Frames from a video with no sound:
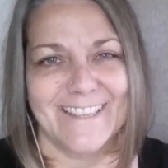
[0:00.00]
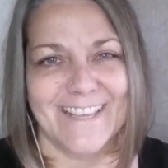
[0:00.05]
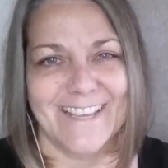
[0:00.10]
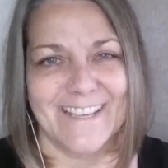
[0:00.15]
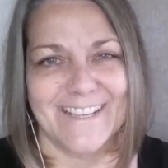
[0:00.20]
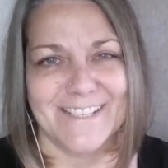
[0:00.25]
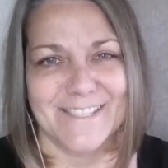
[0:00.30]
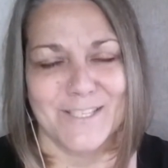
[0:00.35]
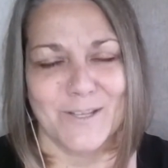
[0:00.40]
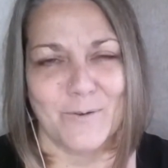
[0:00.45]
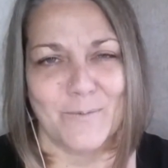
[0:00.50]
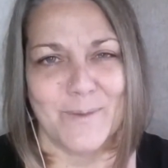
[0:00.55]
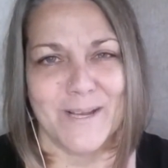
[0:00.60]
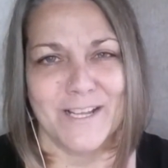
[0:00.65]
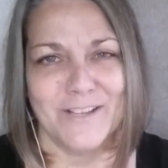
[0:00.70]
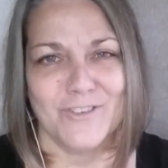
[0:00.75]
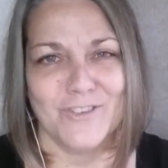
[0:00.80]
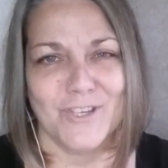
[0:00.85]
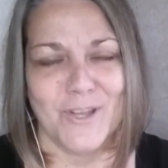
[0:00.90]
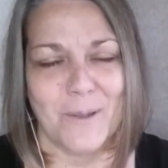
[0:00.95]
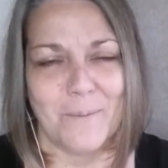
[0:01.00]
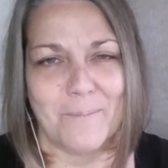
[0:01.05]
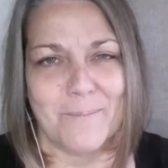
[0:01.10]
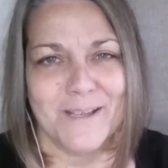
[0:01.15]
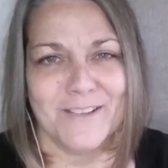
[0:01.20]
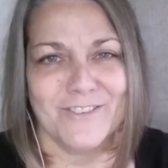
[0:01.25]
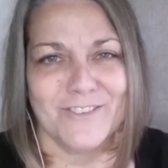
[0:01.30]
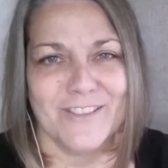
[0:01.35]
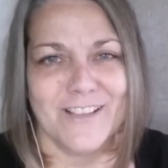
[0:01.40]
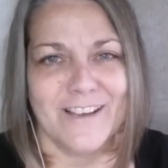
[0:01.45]
Thanks so much.
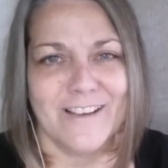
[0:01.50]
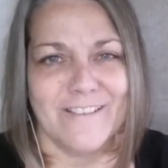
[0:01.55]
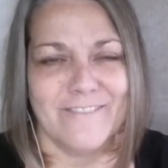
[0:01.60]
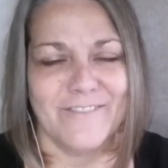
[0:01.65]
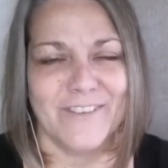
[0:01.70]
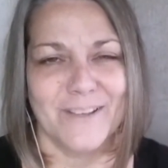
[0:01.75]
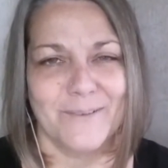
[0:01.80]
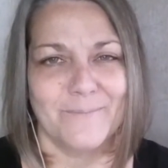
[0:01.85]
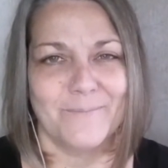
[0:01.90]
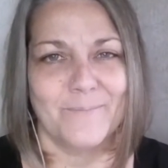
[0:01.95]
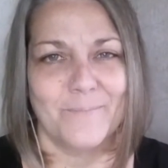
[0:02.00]
Much love.